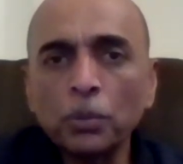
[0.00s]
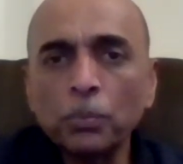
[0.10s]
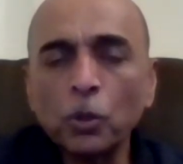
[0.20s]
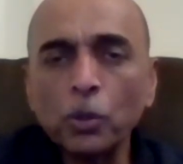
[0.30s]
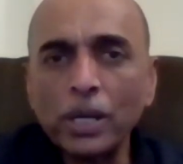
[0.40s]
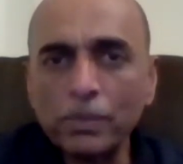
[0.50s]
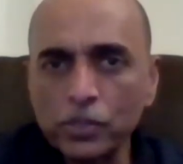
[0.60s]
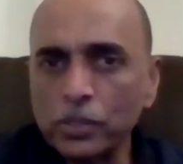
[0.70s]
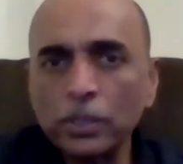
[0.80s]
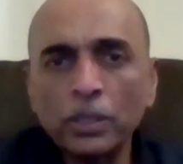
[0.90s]

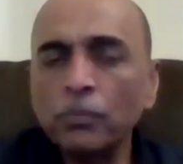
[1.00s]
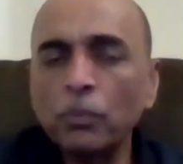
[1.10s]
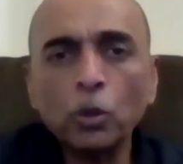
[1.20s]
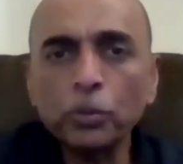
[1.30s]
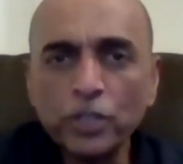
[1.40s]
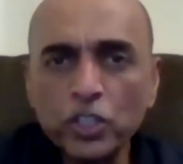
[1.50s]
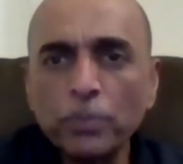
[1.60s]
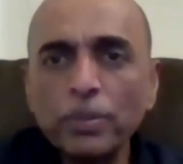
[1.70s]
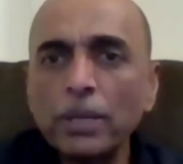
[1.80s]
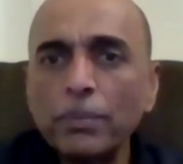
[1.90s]
programs, both
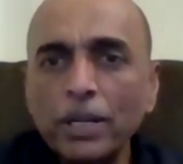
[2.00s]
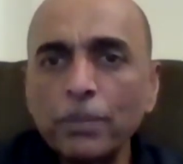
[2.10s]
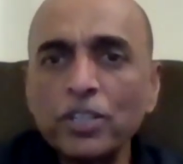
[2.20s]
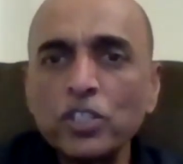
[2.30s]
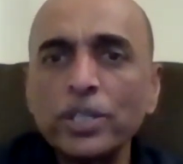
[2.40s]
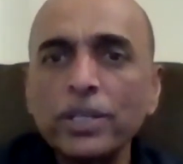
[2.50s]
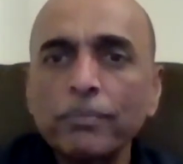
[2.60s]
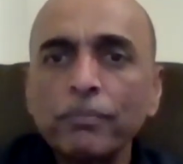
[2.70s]
PGPM and PGDM.